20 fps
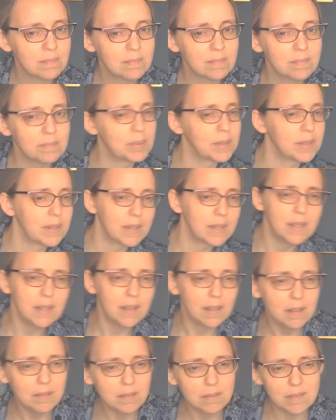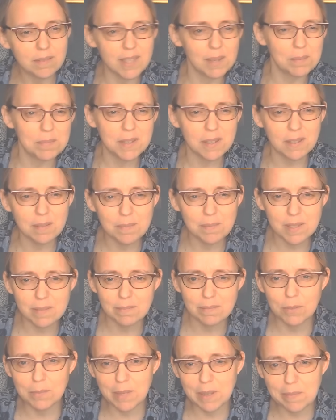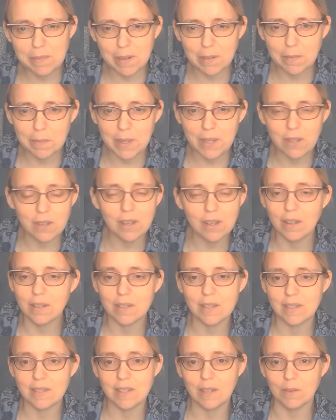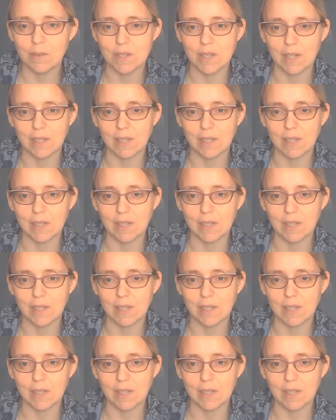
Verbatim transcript: But, you know, sometimes more lymphadenopathy, you can't distinguish it